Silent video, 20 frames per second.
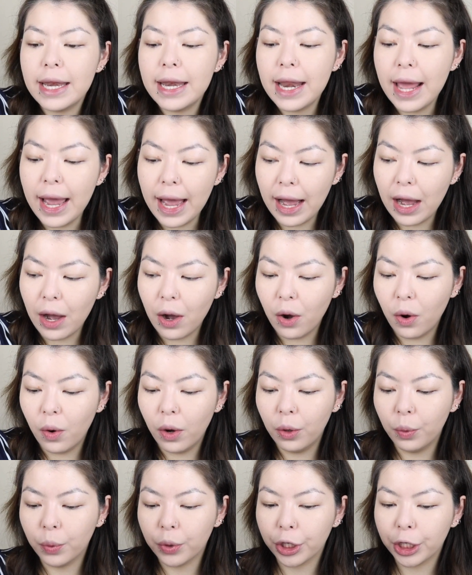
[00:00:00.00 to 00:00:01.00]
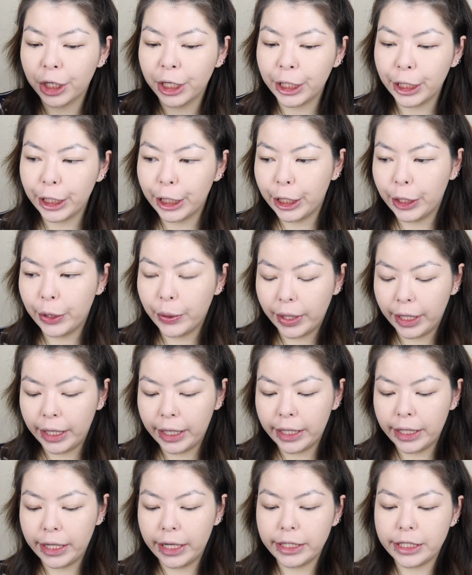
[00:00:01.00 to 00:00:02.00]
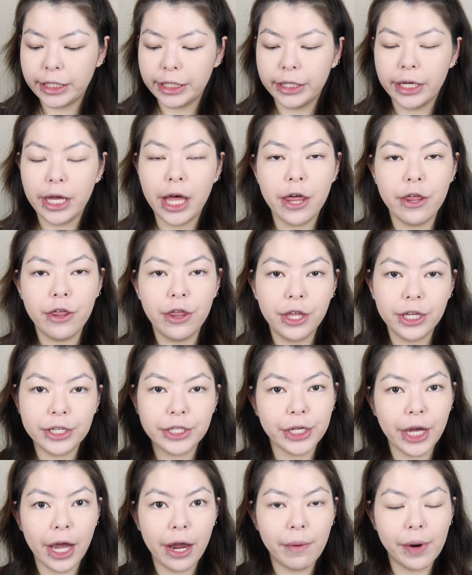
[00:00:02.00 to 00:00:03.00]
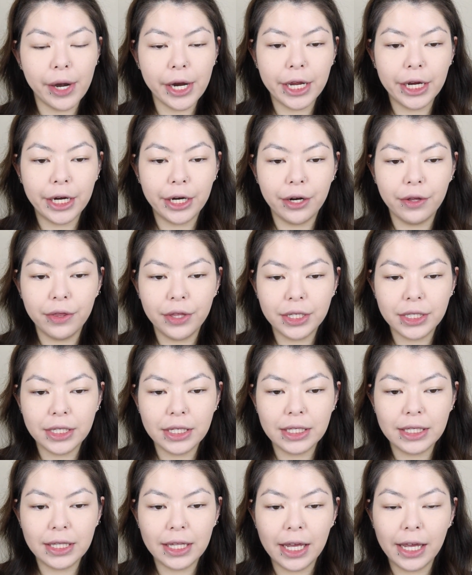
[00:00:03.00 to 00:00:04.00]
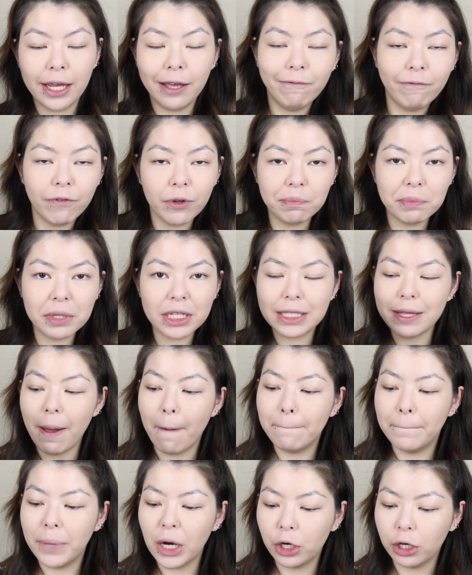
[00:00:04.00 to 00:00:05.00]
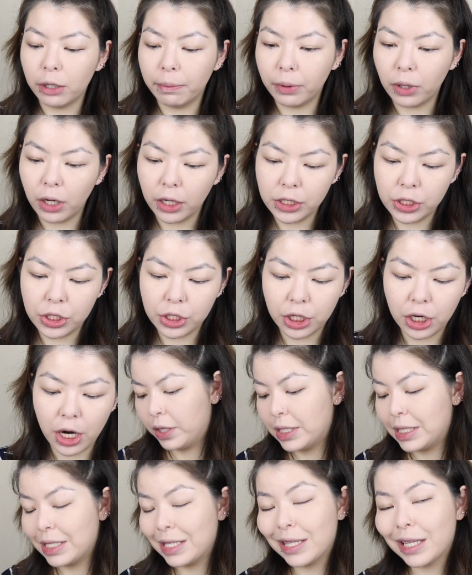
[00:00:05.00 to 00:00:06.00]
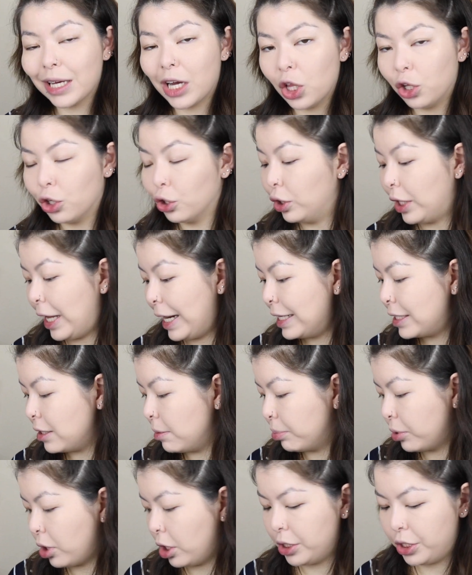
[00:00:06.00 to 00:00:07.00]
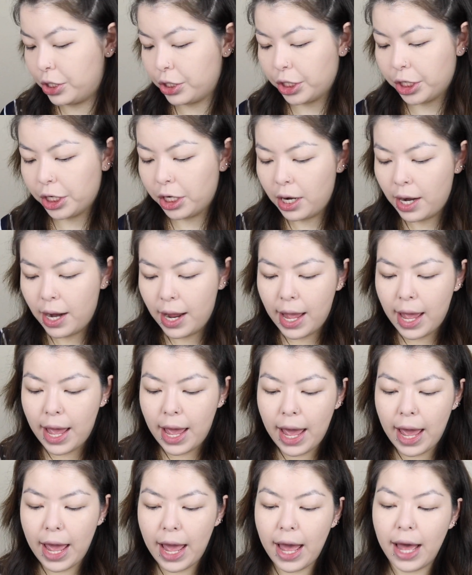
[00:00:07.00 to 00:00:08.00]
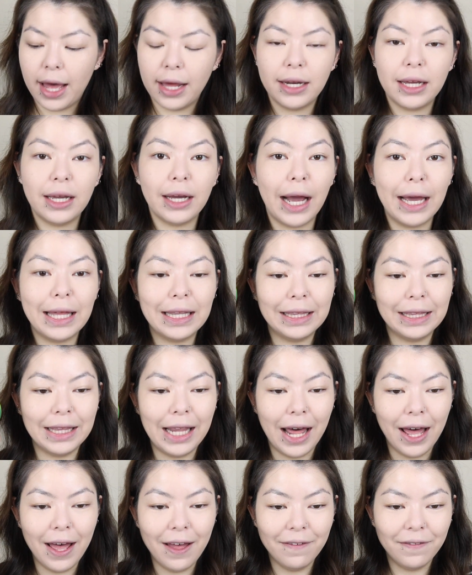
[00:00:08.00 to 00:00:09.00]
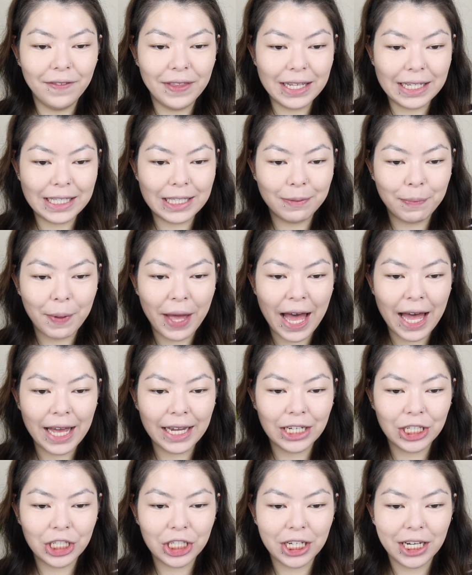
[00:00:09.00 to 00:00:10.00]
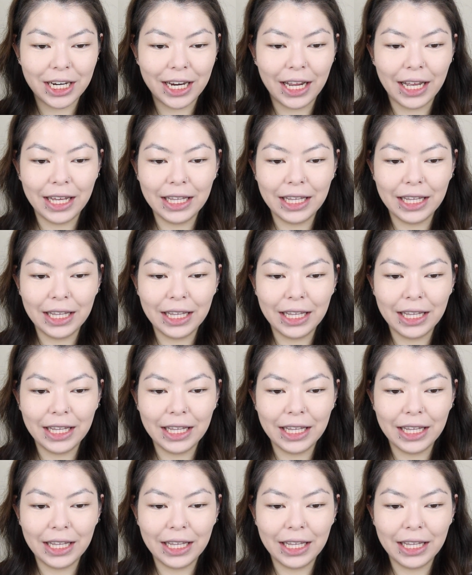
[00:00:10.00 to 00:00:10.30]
Now we're gonna go into this guy right here. This is the infamous Butter Bronzer. This is in the color Light Bronzer. And I love this packaging.